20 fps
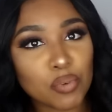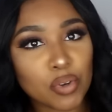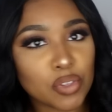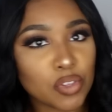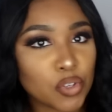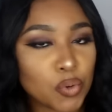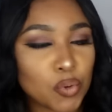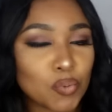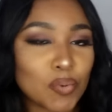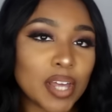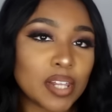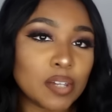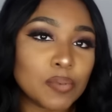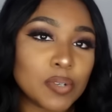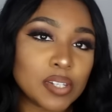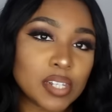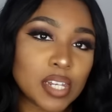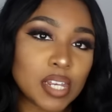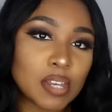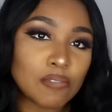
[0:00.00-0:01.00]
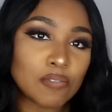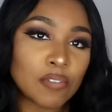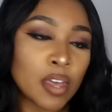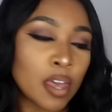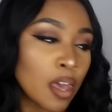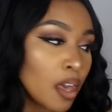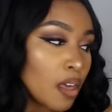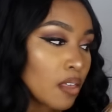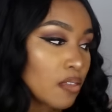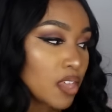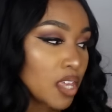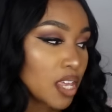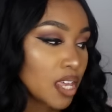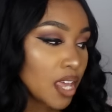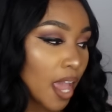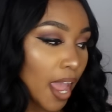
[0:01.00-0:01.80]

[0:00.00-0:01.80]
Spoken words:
Whether you would rather receive the